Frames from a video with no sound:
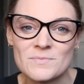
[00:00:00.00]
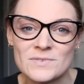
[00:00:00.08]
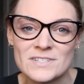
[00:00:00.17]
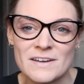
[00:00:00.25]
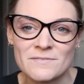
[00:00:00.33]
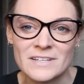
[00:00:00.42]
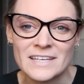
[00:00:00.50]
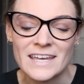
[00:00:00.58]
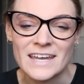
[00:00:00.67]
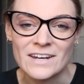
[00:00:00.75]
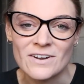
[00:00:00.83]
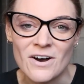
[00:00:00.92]
Definitely
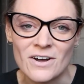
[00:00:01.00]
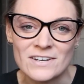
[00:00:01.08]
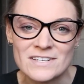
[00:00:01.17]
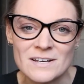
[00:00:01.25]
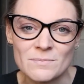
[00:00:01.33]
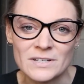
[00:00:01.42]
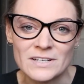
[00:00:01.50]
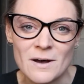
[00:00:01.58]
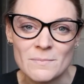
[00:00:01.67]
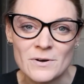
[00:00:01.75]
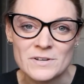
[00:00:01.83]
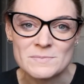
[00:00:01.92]
keen on doubling
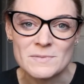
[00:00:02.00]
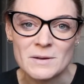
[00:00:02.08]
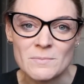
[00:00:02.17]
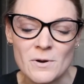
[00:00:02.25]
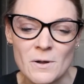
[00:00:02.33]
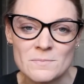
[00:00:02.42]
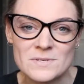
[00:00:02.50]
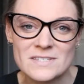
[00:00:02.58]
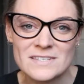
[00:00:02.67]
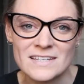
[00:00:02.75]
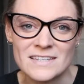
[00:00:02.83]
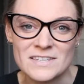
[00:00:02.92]
up on as many
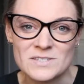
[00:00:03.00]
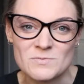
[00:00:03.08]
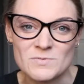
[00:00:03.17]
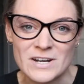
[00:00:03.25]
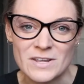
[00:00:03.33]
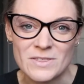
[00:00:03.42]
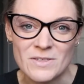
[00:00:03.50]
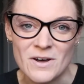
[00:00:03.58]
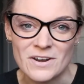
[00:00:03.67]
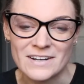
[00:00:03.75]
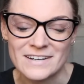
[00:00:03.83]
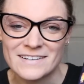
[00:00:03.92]
prompts in this
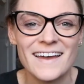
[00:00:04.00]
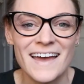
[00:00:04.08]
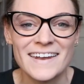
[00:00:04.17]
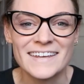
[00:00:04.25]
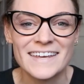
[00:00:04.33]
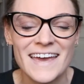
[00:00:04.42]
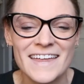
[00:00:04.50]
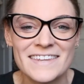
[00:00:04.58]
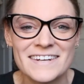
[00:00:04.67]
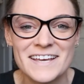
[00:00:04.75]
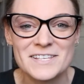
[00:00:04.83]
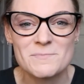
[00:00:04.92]
readathon. And again, the
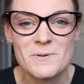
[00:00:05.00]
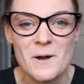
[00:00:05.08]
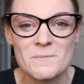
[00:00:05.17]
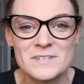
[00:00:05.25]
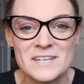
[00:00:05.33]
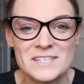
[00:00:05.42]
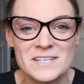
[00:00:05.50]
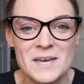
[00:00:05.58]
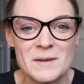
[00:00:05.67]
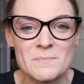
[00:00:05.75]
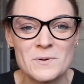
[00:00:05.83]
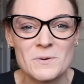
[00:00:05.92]
next prompt is
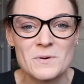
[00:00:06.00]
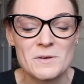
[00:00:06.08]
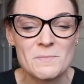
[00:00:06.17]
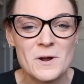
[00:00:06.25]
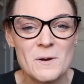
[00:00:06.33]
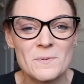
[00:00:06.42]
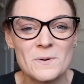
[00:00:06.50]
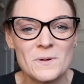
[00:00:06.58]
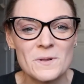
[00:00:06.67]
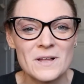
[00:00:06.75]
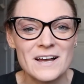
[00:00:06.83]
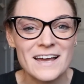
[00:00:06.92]
a book with a
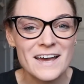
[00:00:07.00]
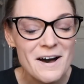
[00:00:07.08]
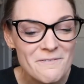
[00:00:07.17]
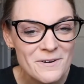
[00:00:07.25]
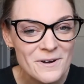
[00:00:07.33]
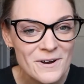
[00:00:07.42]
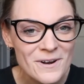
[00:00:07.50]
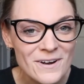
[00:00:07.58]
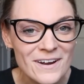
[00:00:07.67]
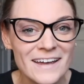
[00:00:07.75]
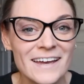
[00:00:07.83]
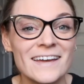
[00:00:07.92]
purple
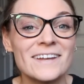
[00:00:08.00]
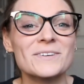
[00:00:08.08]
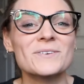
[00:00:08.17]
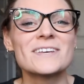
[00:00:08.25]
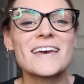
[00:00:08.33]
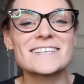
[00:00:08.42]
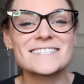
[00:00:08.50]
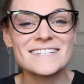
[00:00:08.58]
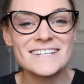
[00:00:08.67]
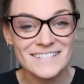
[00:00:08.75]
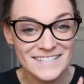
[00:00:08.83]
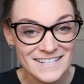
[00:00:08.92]
cover, and you guessed
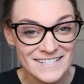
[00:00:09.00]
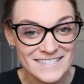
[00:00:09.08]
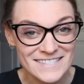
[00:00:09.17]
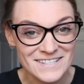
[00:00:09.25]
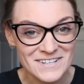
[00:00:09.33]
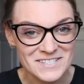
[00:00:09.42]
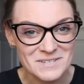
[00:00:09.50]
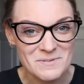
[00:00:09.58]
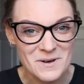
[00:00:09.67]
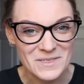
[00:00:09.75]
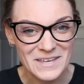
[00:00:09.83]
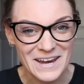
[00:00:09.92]
it, it's The Lost
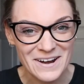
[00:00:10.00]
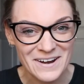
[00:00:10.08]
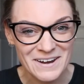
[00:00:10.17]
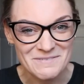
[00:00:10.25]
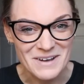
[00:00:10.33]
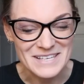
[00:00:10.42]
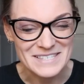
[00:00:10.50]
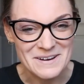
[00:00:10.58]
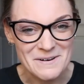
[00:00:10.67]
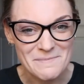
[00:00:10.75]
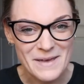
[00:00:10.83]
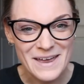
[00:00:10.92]
Apothecary by
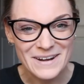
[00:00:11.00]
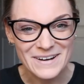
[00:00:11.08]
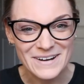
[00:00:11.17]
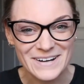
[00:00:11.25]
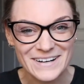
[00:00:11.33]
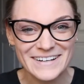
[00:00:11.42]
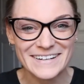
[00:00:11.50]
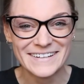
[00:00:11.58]
Sarah Penner.